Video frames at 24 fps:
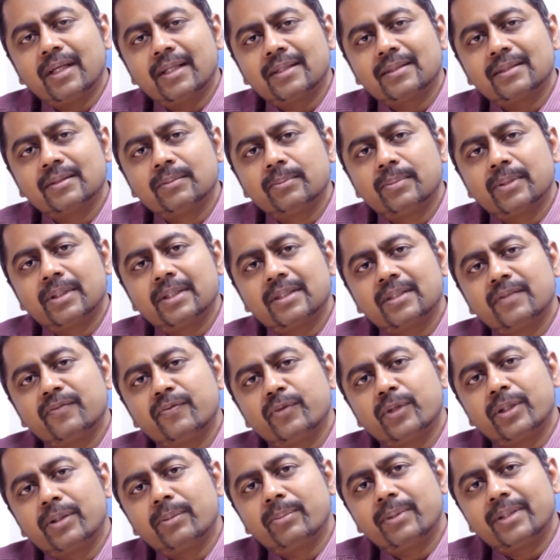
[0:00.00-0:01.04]
as simple as
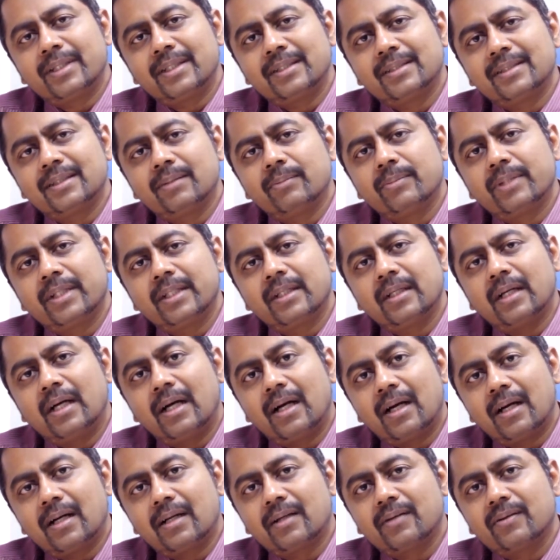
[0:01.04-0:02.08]
if you had bitten something
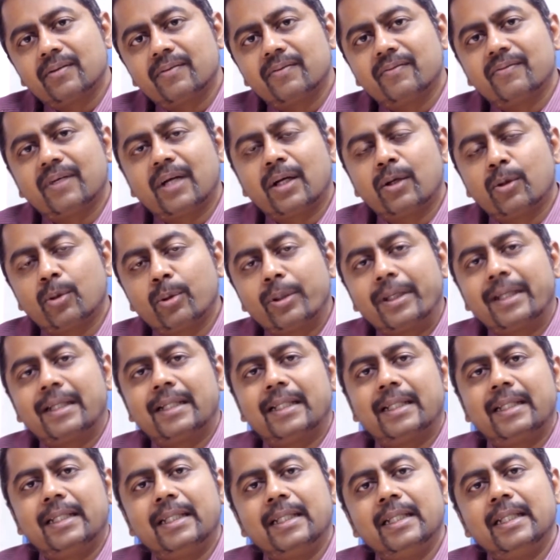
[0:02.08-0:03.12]
hard
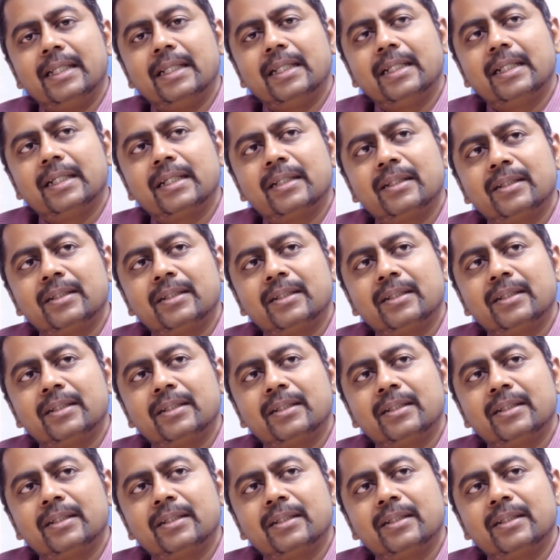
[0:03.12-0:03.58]
unknowingly and